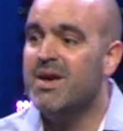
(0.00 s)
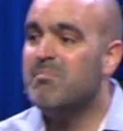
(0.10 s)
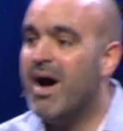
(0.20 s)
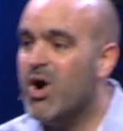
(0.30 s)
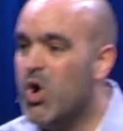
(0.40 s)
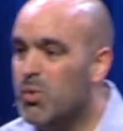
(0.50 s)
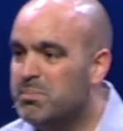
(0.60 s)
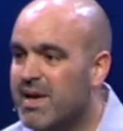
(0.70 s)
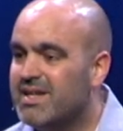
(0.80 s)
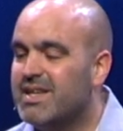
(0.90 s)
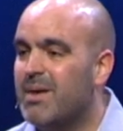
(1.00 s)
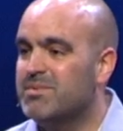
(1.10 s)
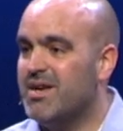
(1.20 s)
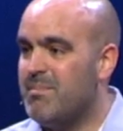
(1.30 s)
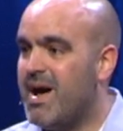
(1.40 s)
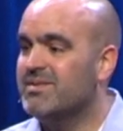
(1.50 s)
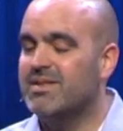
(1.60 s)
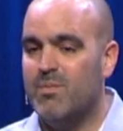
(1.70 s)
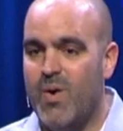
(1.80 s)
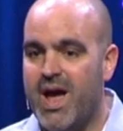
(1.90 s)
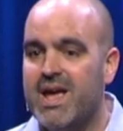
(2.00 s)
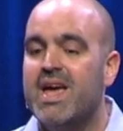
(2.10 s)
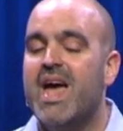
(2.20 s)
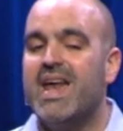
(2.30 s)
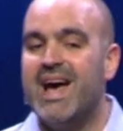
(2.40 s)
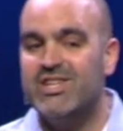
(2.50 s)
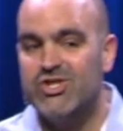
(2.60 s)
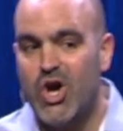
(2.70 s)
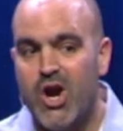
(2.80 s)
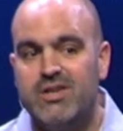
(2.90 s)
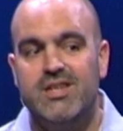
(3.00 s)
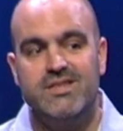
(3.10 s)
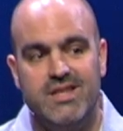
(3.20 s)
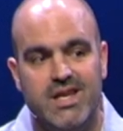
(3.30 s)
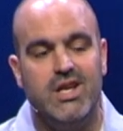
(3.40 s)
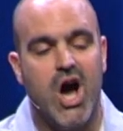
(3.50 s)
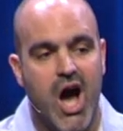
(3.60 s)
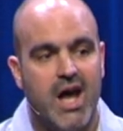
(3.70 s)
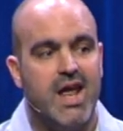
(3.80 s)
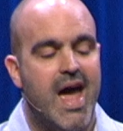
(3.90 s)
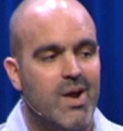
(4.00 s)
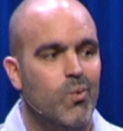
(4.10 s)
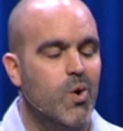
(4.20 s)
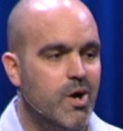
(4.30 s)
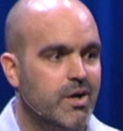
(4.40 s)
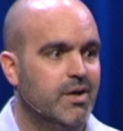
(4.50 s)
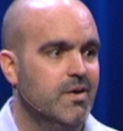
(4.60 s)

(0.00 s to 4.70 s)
my hope picks up somehow, some way, and I start to see God at work.